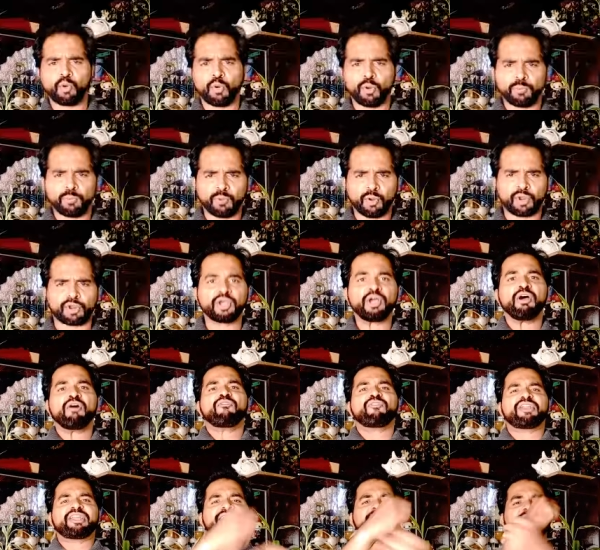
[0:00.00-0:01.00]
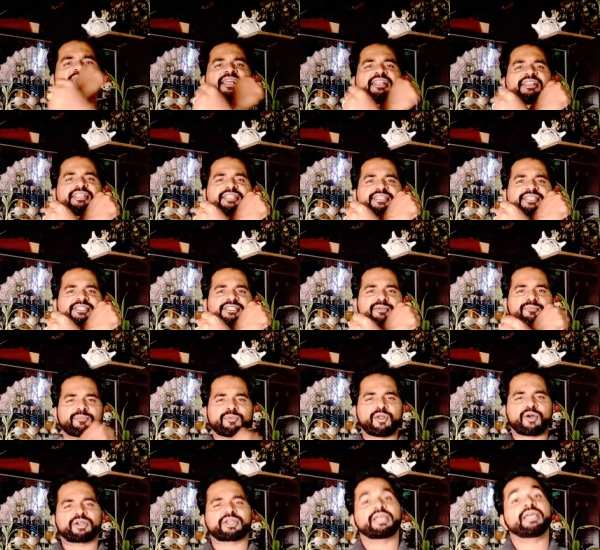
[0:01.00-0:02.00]
lower block. For a kick, this is a
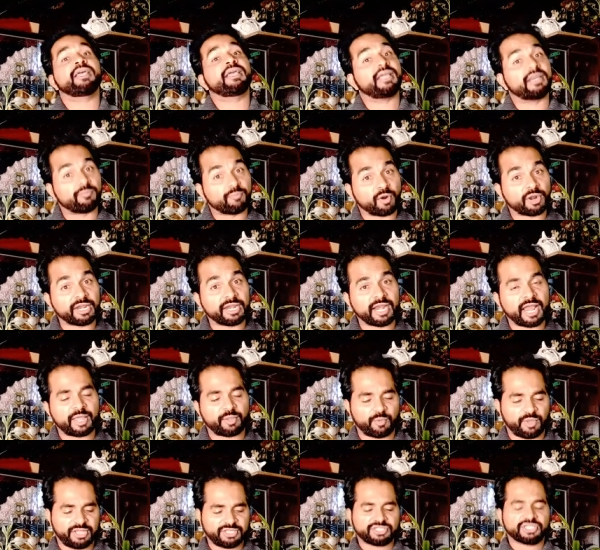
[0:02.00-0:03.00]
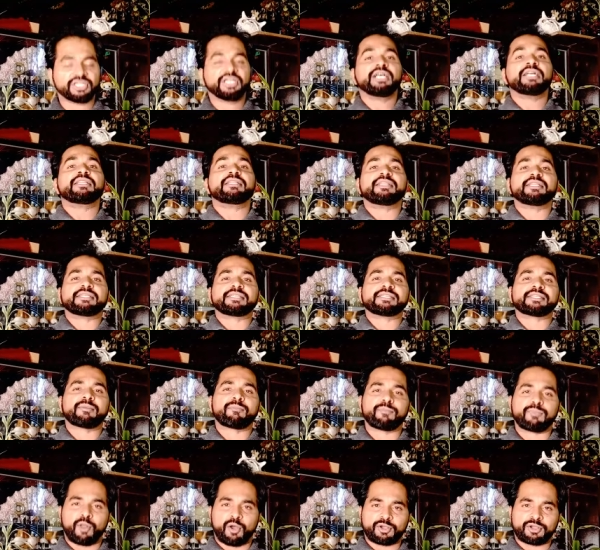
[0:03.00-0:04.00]
block. In body language, this is a
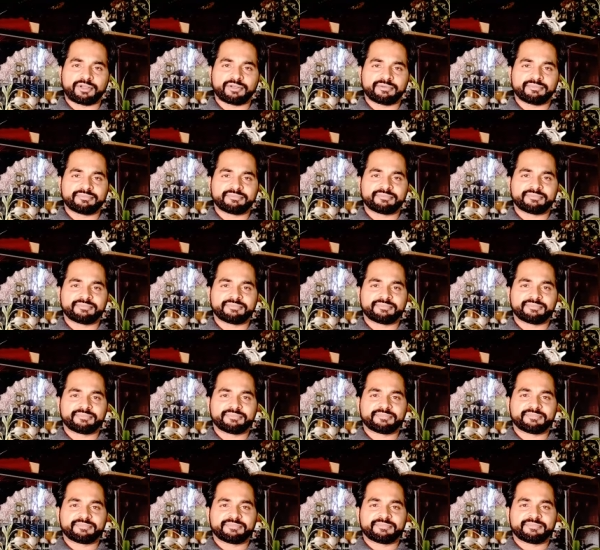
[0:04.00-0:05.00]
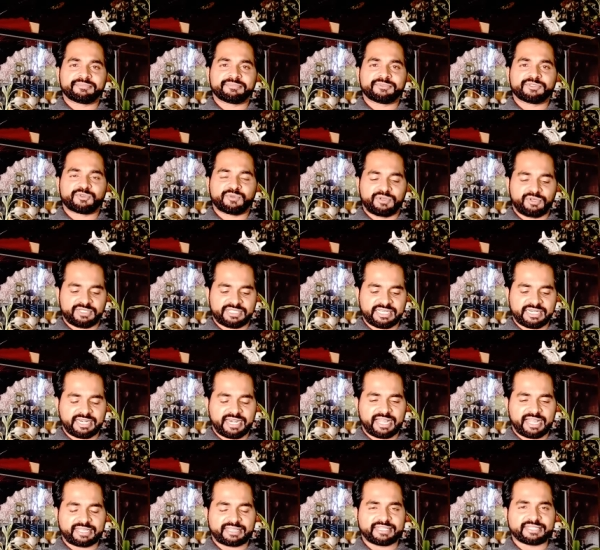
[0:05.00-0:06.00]
block. So when you sit
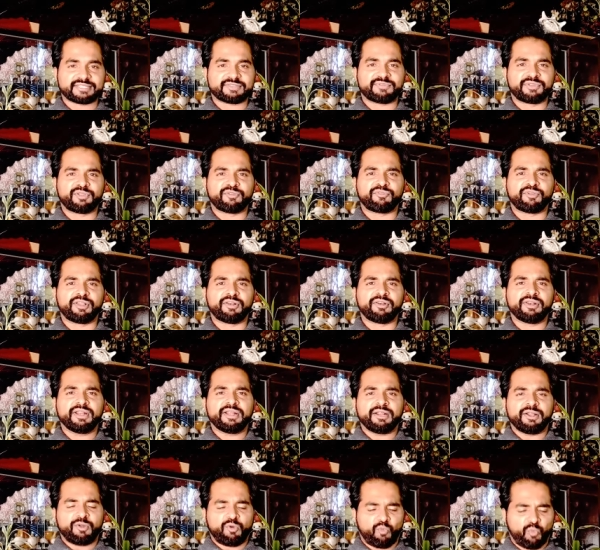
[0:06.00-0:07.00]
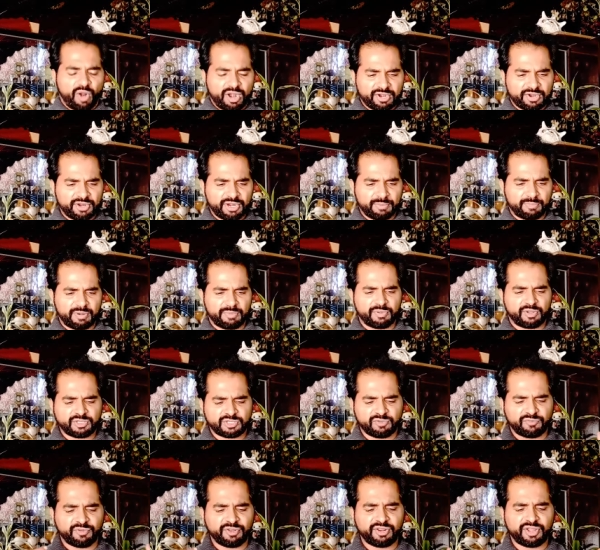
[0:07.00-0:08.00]
like this, when you feel vulnerable
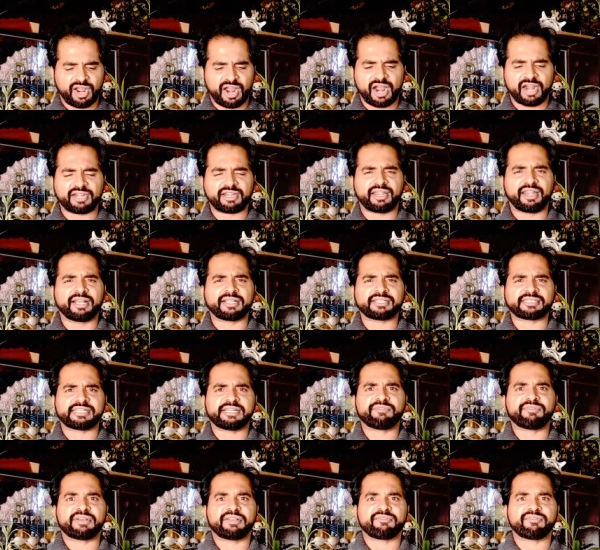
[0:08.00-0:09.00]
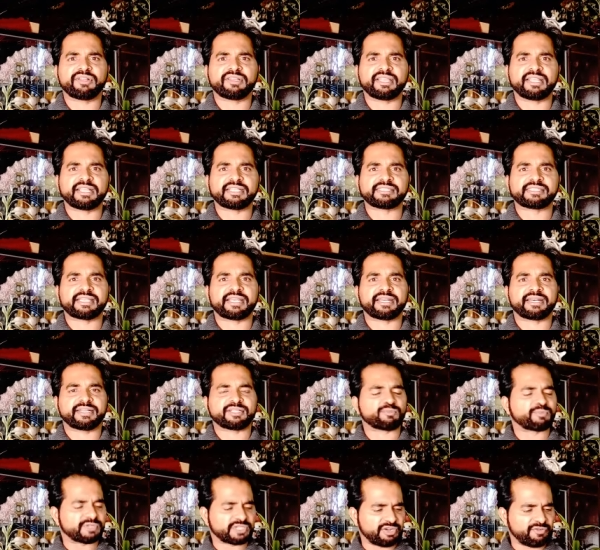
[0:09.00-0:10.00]
because you feel your heart, lungs, liver, everything is there,
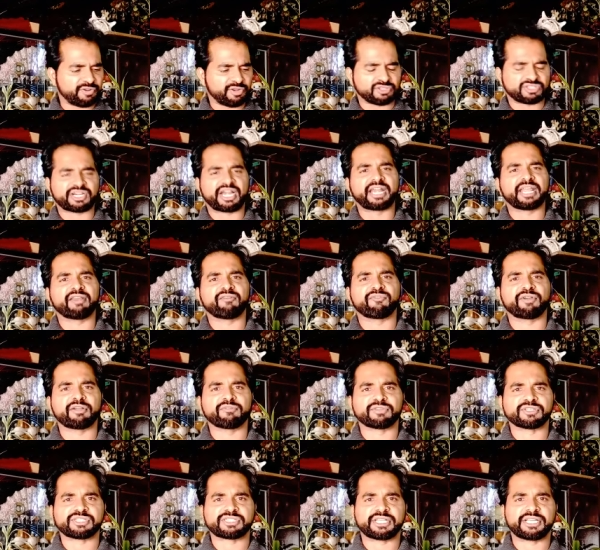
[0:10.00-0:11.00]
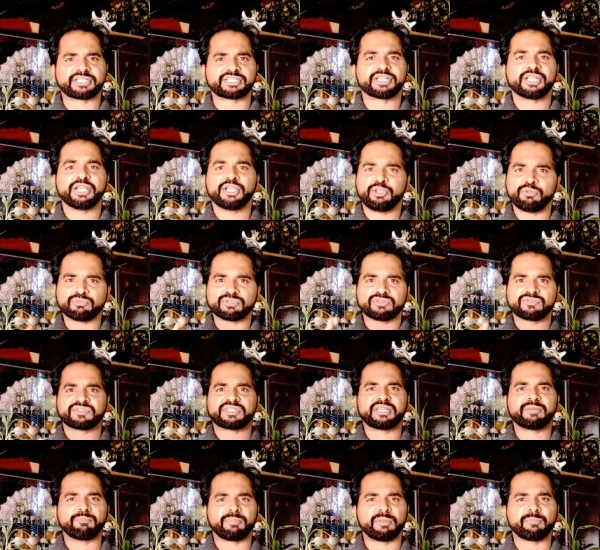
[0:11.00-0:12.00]
especially when you're standing in front of a stage, you must have
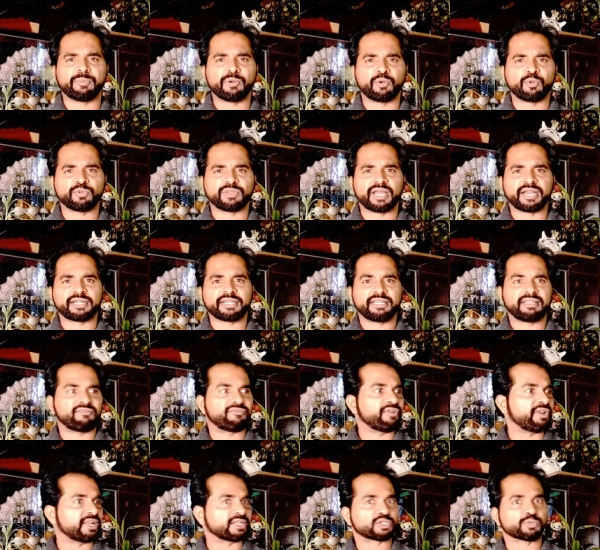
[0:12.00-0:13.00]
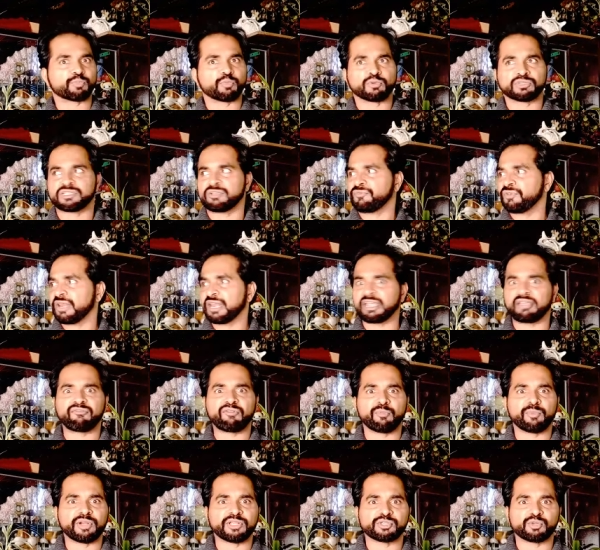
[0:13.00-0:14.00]
seen people do that. They feel exposed. They feel like
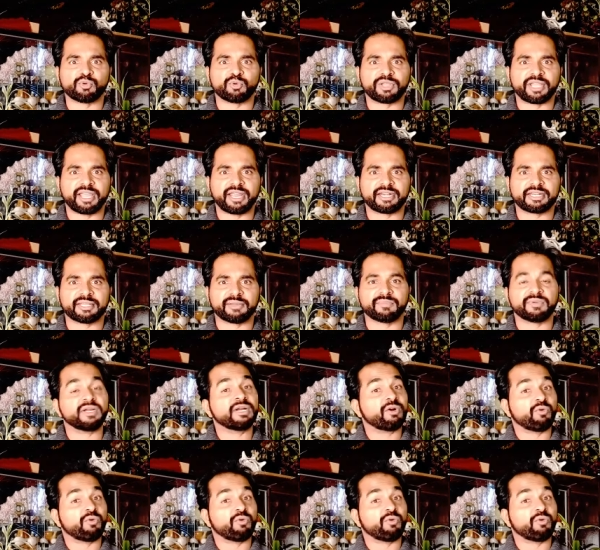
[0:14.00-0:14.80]
everybody is looking at them.